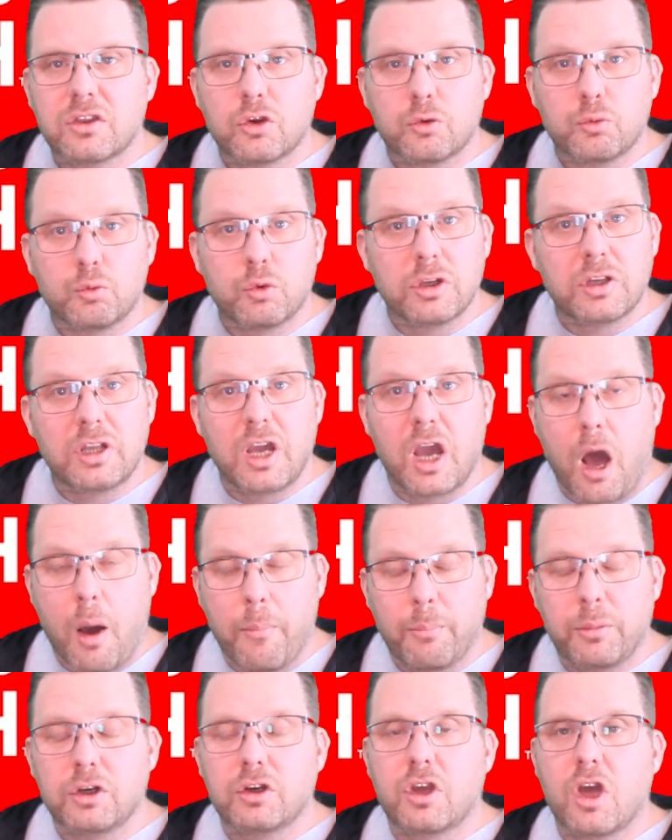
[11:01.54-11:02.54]
they're really
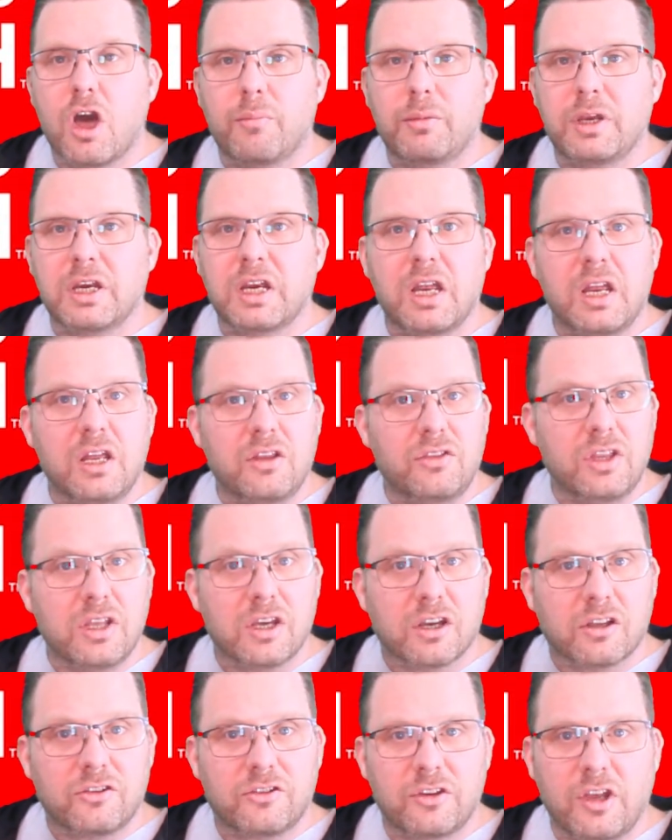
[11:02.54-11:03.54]
up and coming in the
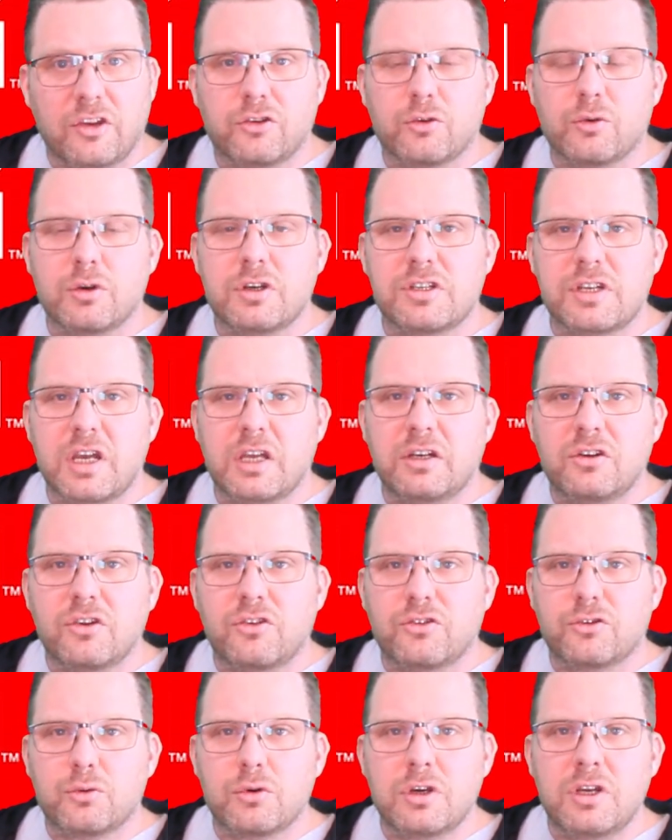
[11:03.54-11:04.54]
accessories
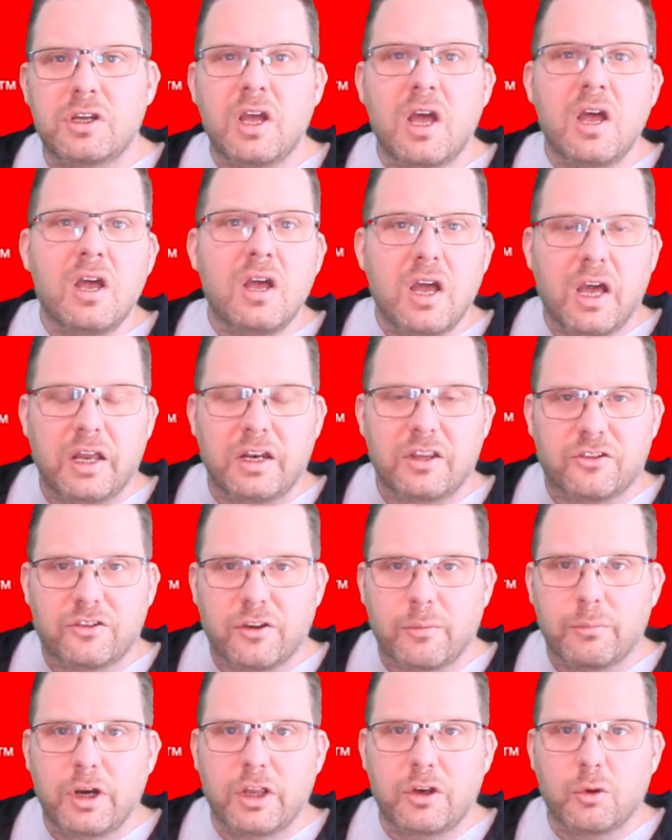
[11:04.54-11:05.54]
industry, and it's
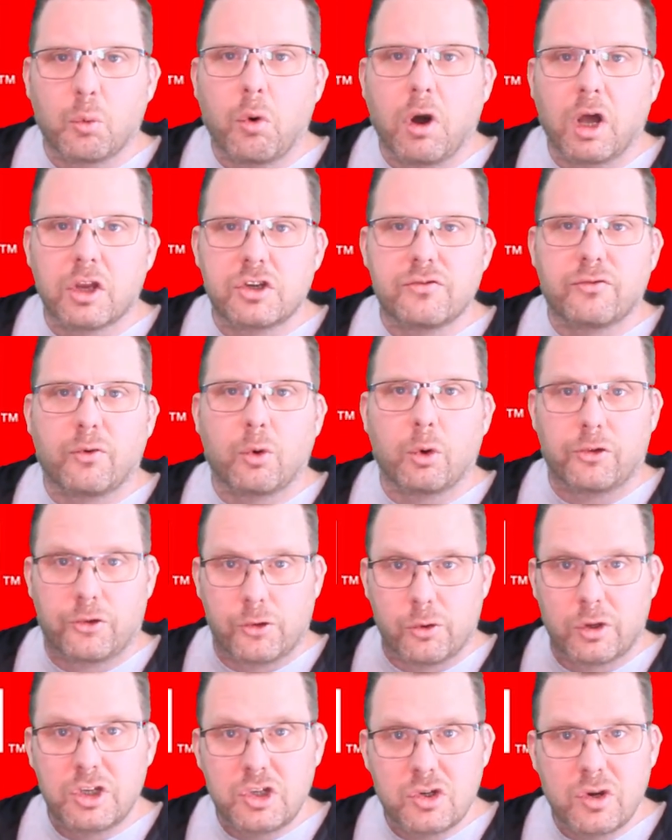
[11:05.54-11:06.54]
somebody to watch for.
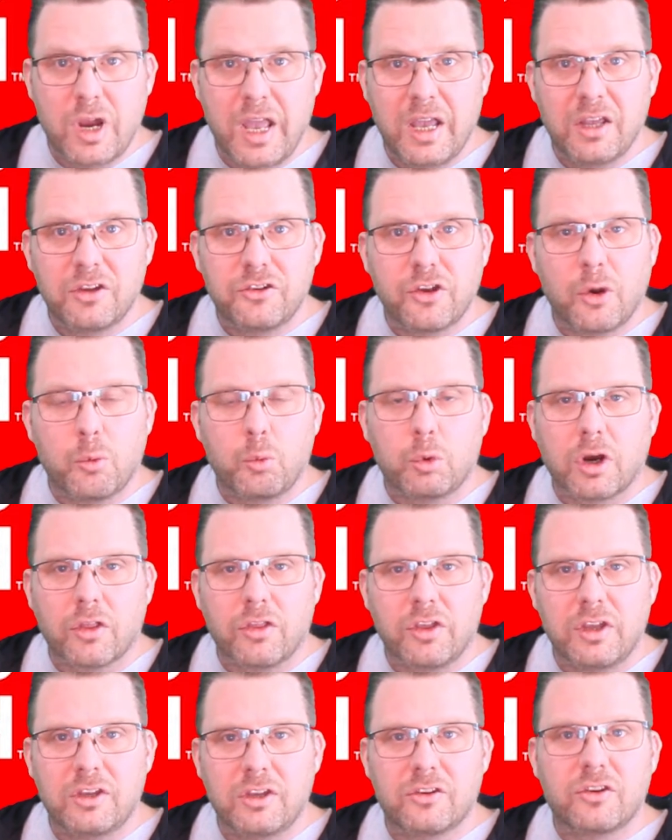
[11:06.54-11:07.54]
So get your hands on one of
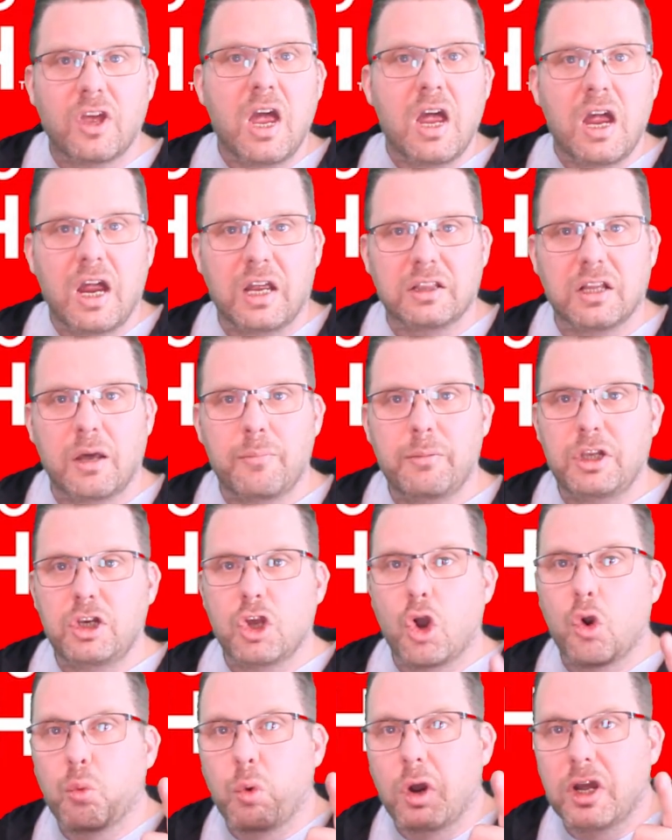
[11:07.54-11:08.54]
these and let me
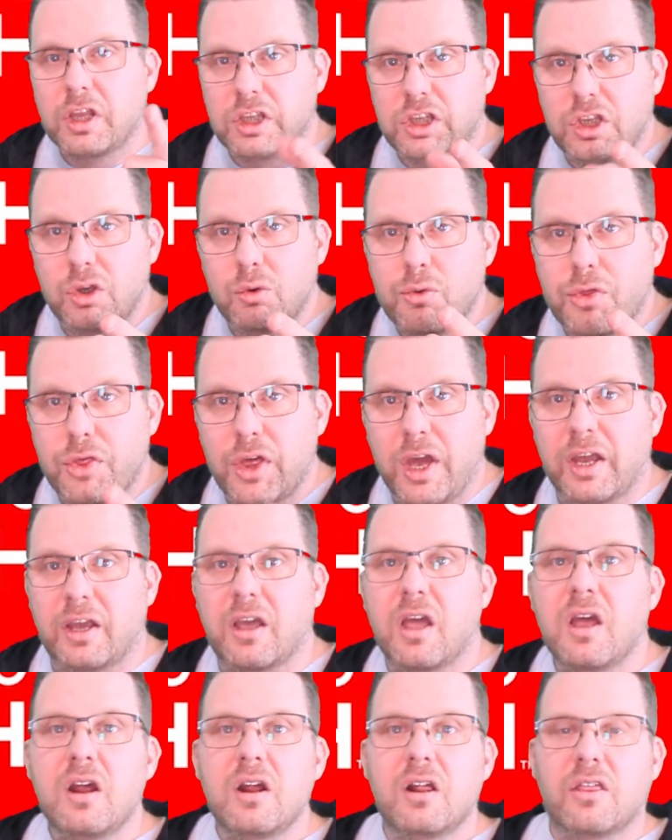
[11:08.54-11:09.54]
know what you think.
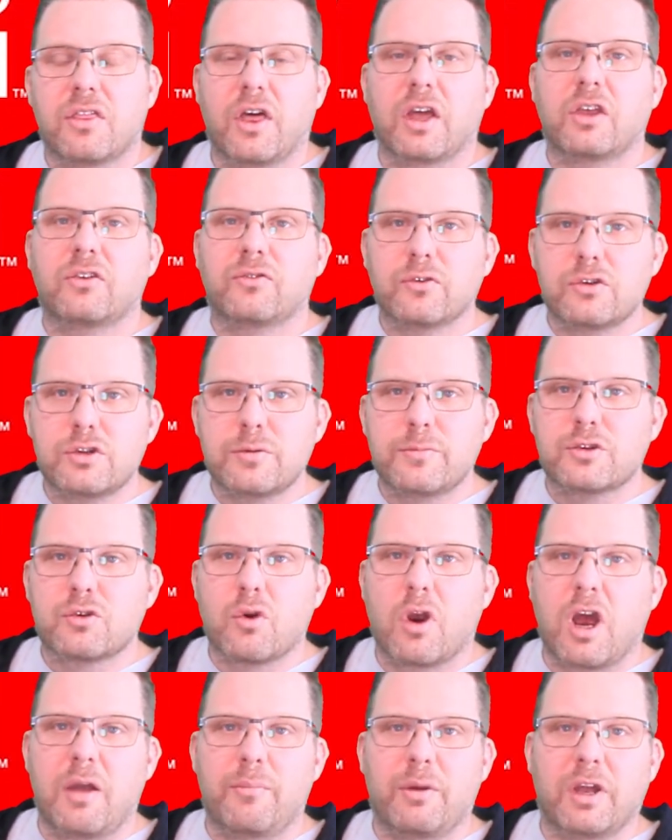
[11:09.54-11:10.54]
Thanks for
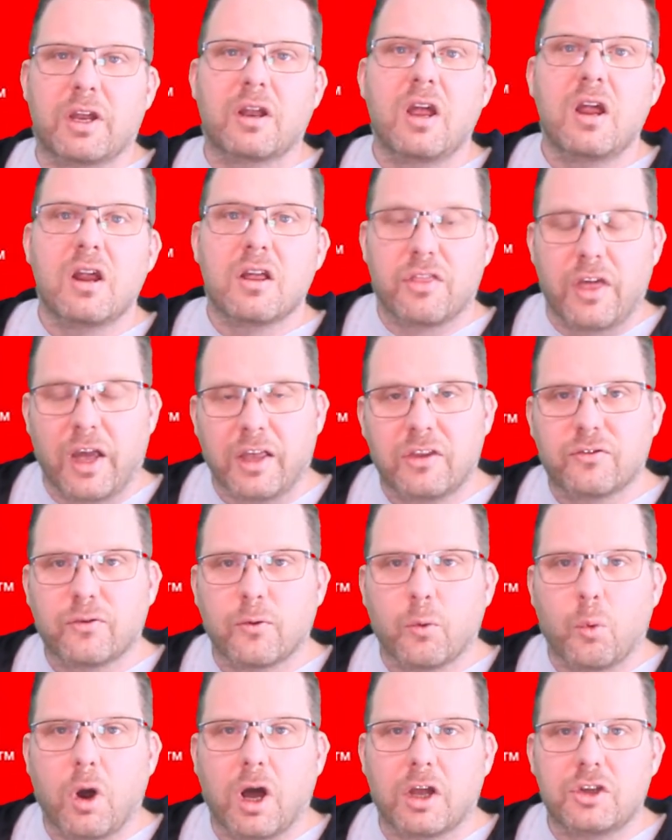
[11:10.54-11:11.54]
subscribing. Thanks for
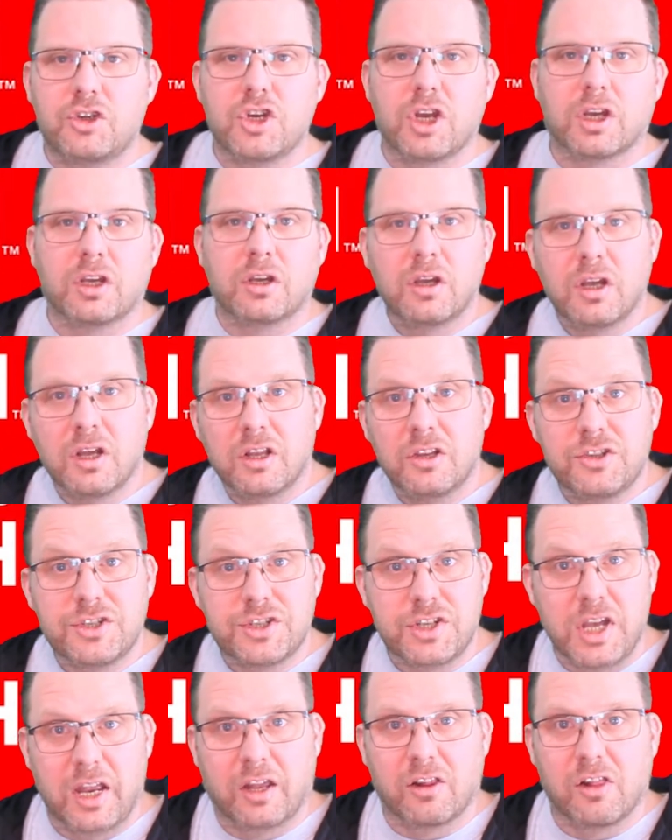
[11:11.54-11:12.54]
watching.
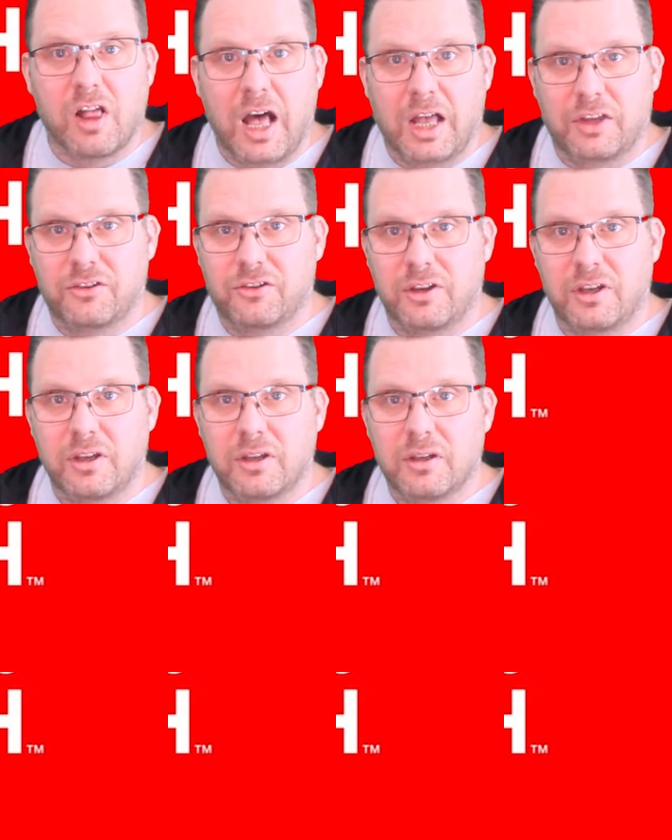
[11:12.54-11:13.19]
Stay classy.